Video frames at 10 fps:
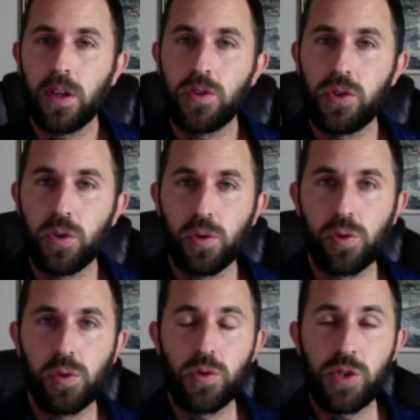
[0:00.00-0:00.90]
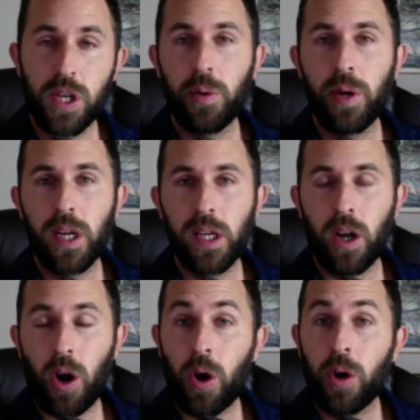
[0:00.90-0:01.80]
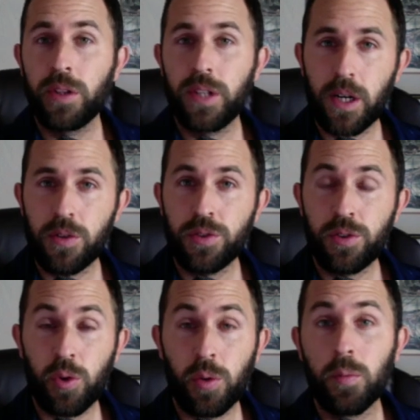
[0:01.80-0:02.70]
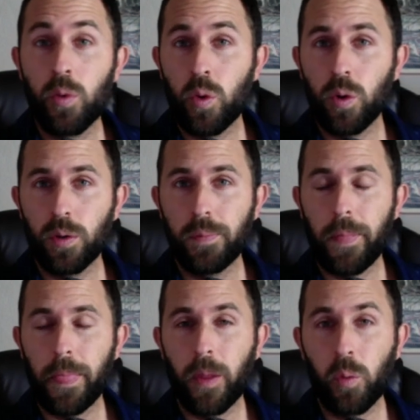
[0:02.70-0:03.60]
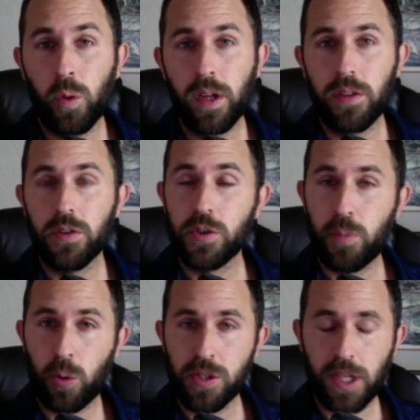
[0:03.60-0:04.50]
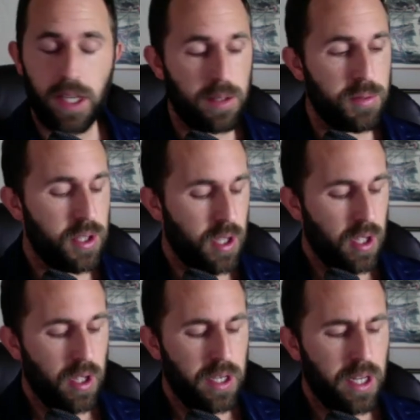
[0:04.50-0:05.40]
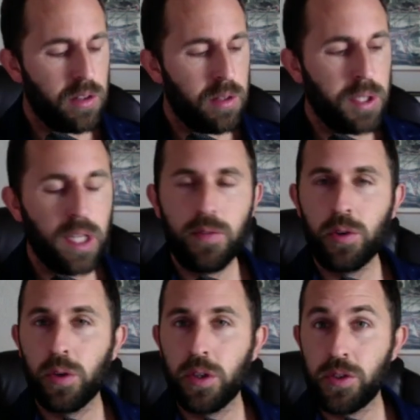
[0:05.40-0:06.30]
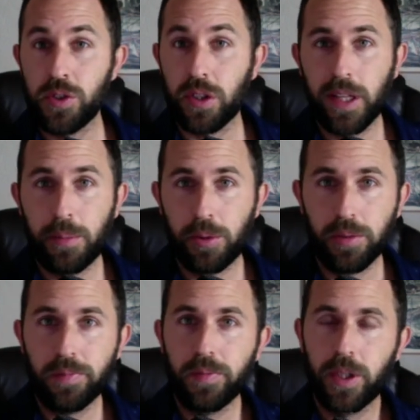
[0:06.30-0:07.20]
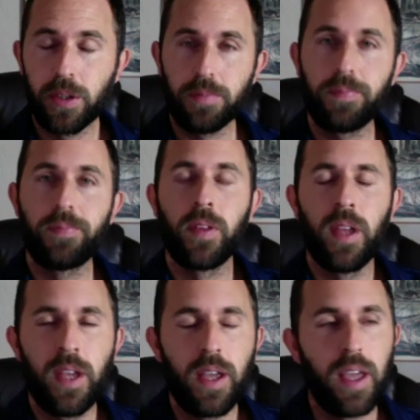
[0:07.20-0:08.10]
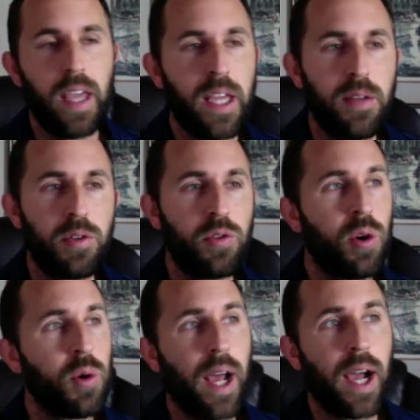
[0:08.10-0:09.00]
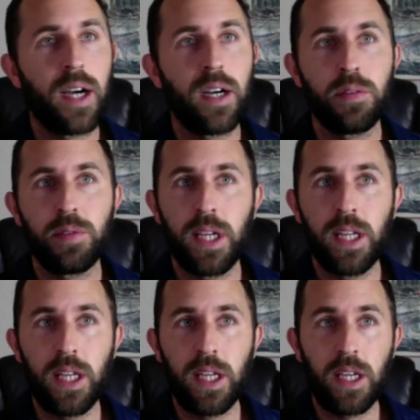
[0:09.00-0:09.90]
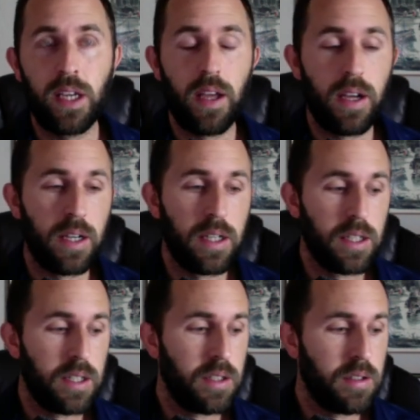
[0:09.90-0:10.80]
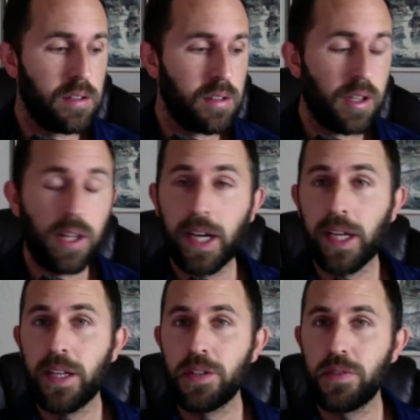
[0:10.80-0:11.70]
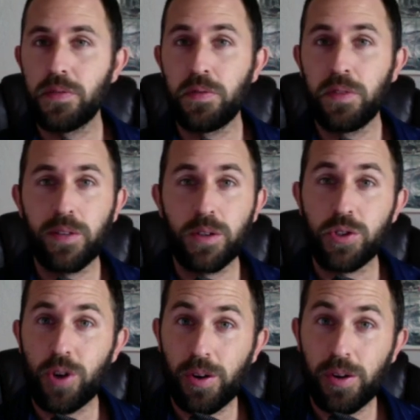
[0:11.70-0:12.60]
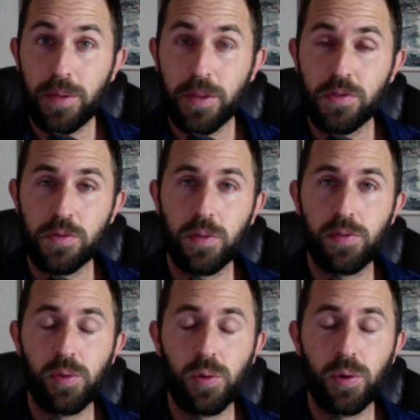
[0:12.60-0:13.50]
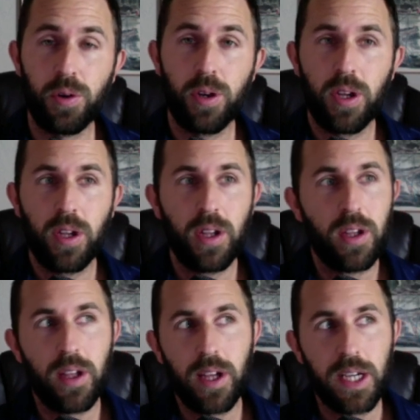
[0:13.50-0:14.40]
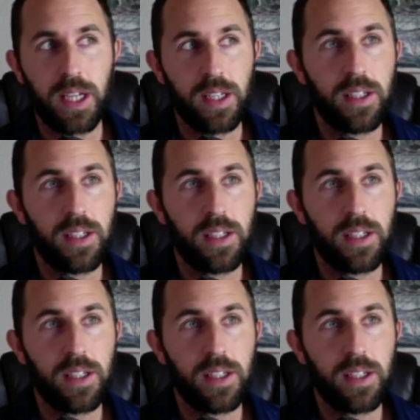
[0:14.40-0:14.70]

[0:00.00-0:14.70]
to generating 100,000 or more with sports camps. Now, let me give you a disclaimer here. If you don't have any uh, clients, if you've never started a business before, like